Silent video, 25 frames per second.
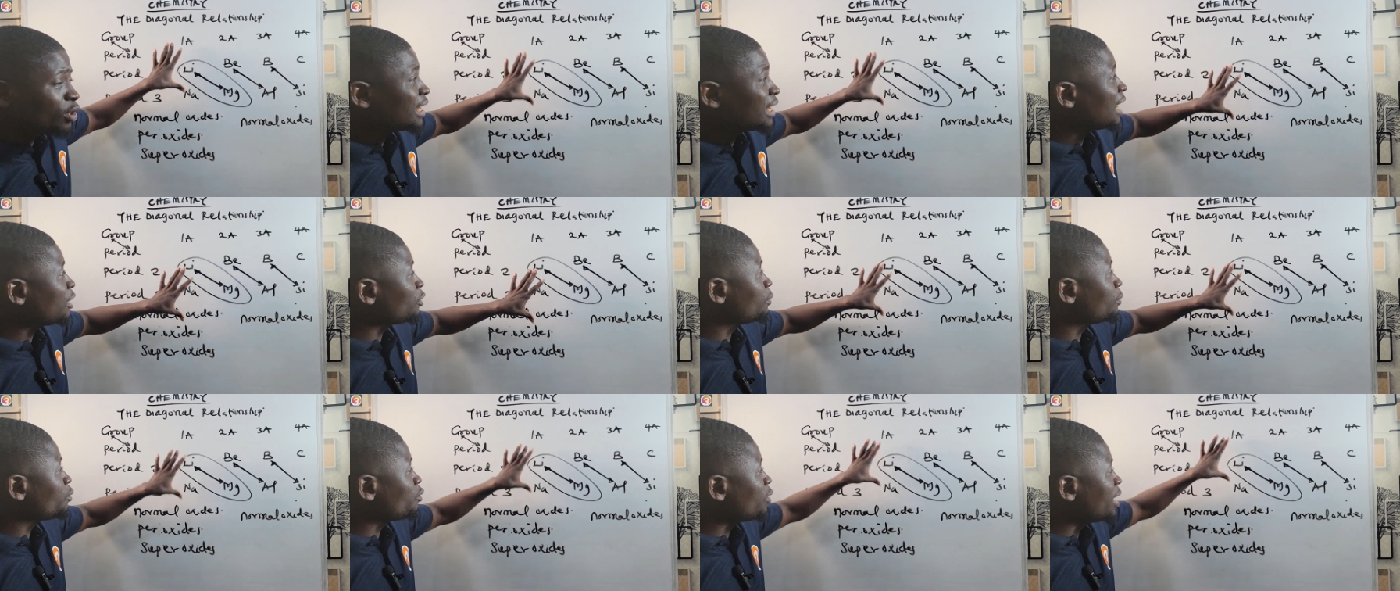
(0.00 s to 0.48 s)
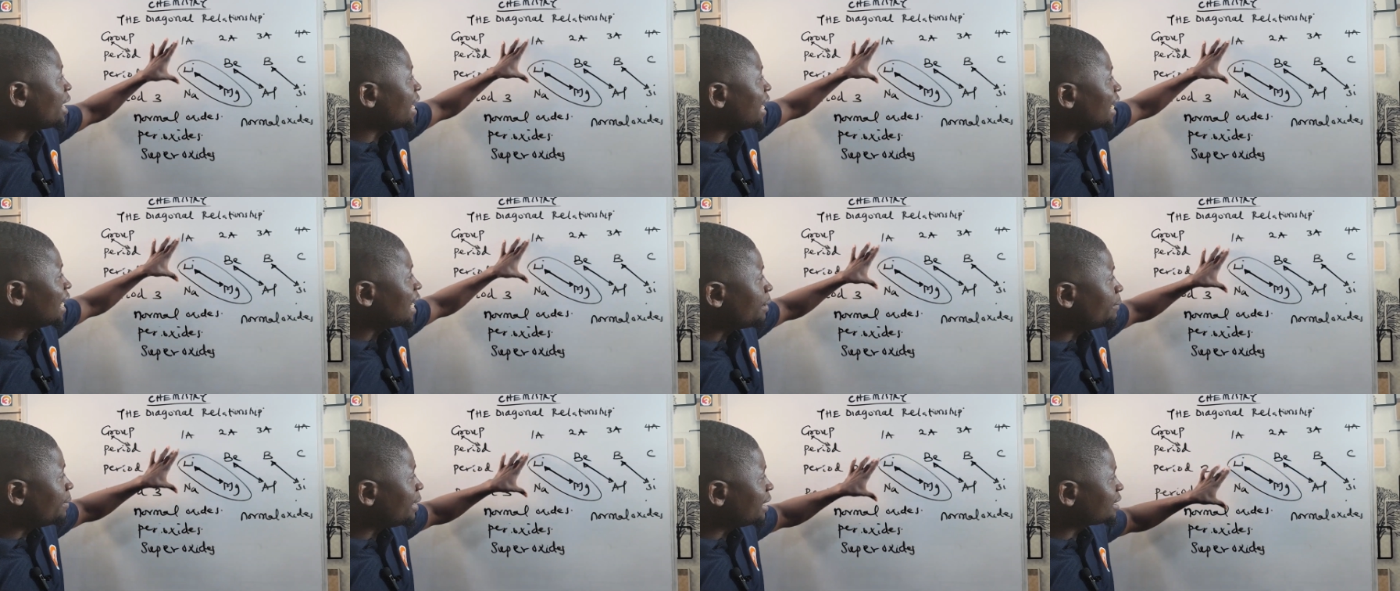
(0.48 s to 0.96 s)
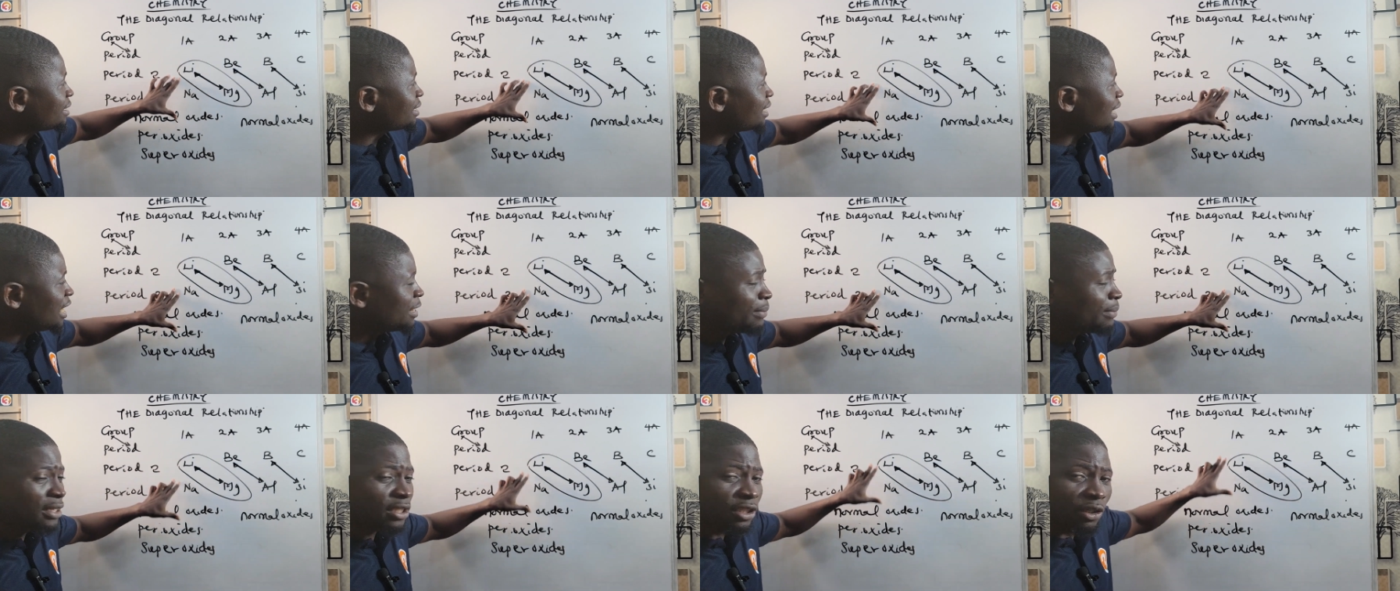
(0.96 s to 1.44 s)
other group 1A elements,
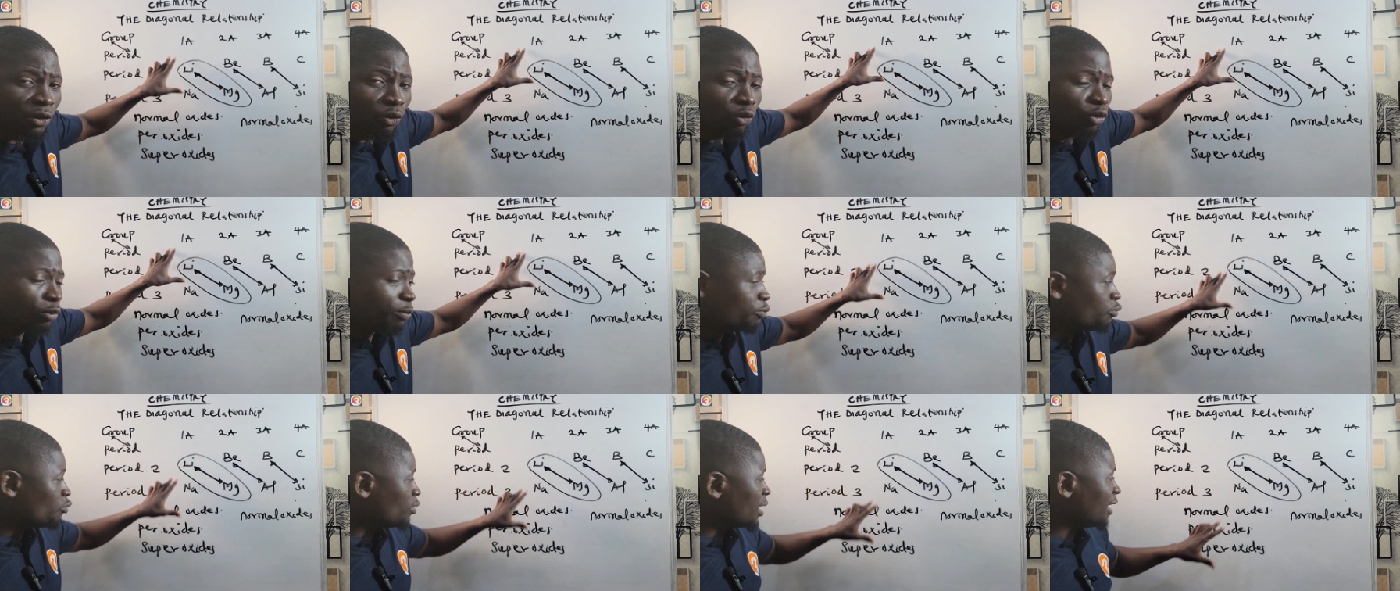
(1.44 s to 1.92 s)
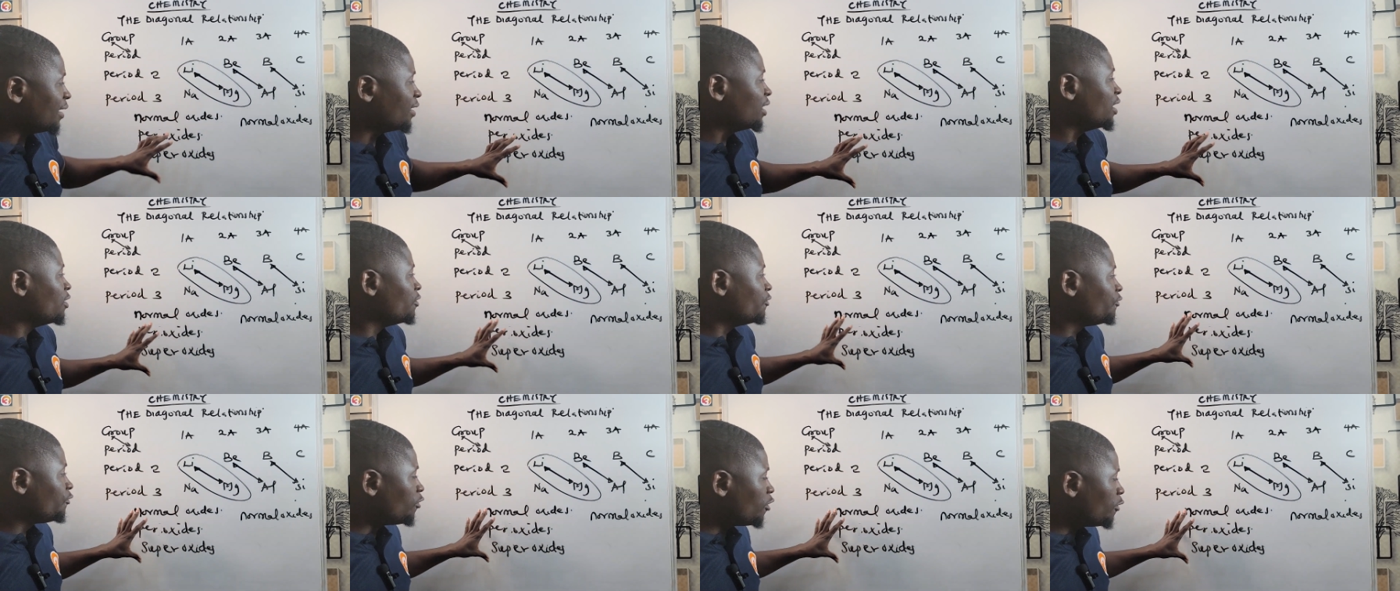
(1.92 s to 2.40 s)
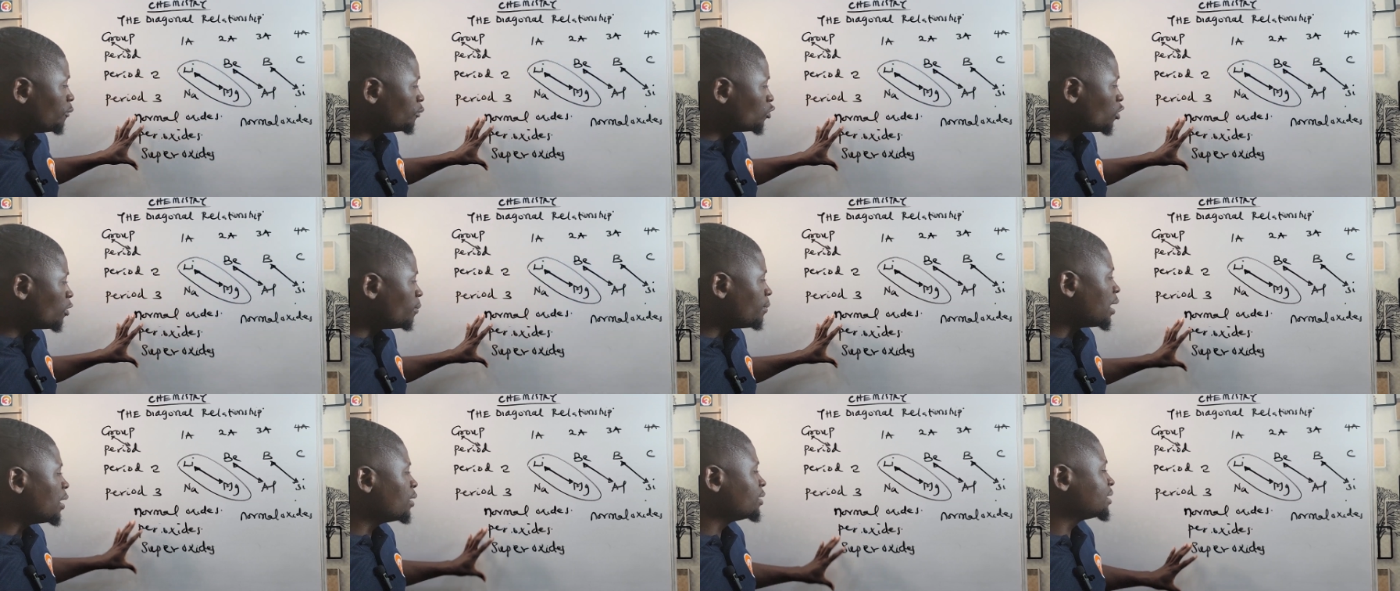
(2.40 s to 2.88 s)
elements in group 1 form
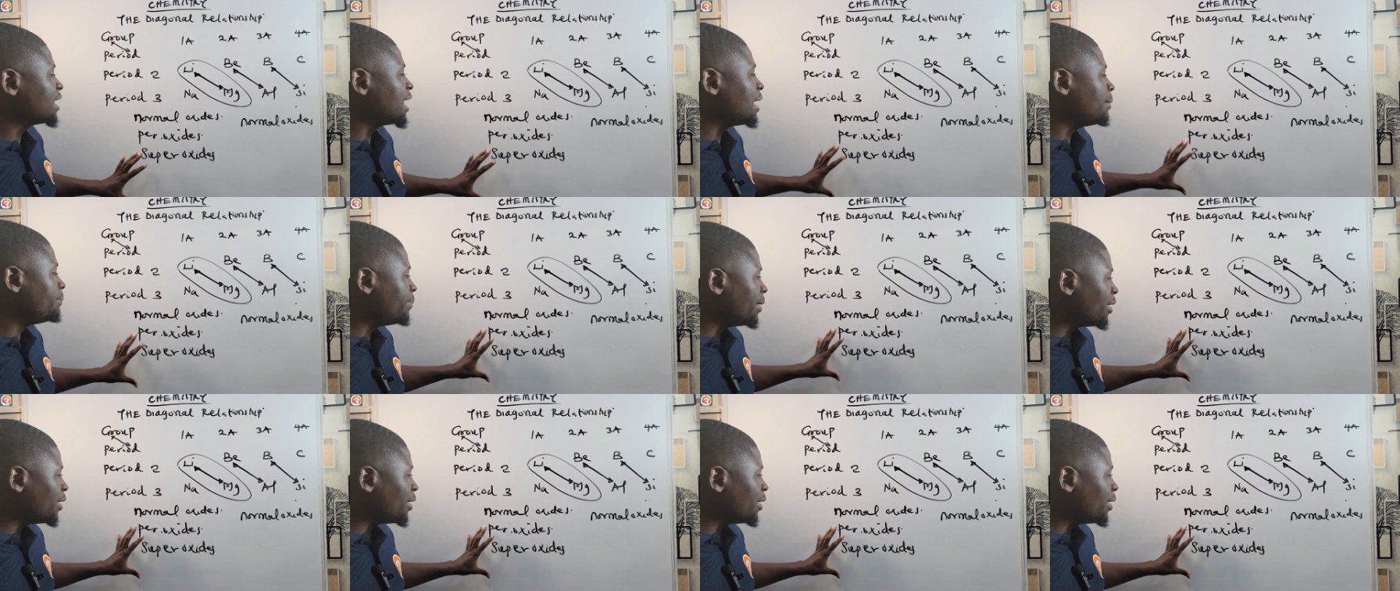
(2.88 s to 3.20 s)
normal oxide,